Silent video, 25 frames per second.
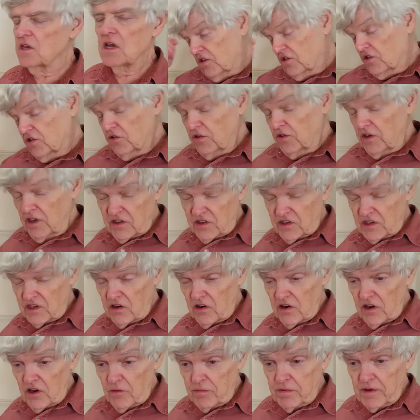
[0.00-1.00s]
Shooting a
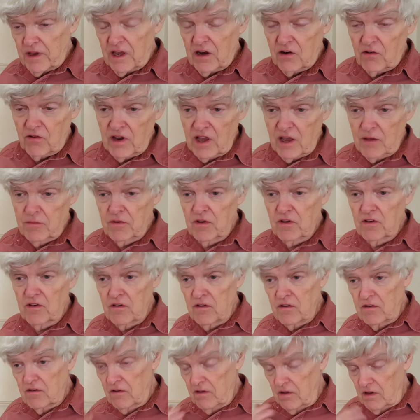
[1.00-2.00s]
stereo
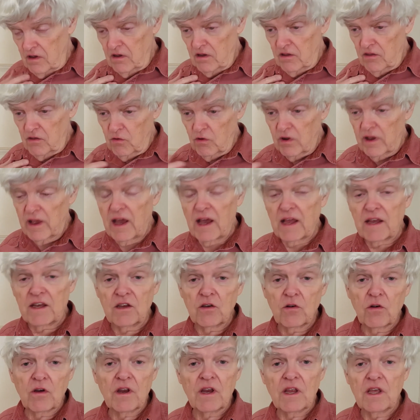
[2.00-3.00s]
panorama the way I
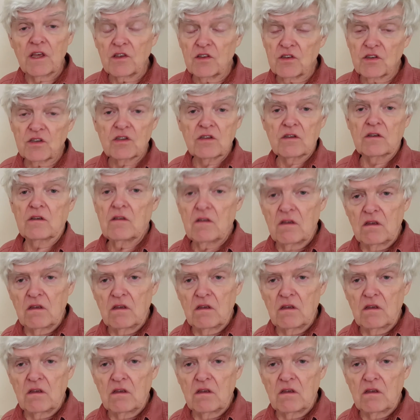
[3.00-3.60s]
do it is